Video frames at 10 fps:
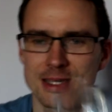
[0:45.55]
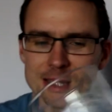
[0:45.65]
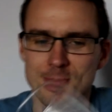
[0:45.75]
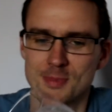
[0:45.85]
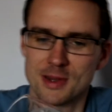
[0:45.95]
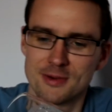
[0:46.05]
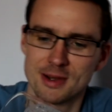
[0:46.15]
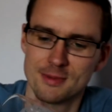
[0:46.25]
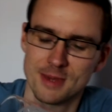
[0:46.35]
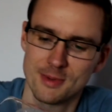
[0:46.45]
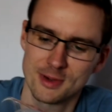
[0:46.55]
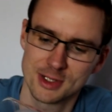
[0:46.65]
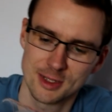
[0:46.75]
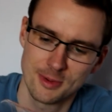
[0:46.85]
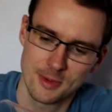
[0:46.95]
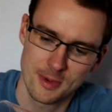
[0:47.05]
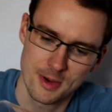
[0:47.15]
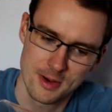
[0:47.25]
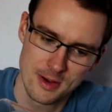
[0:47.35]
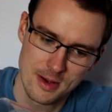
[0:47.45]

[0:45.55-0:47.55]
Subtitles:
get some beer in it and maybe it'll show up a bit well.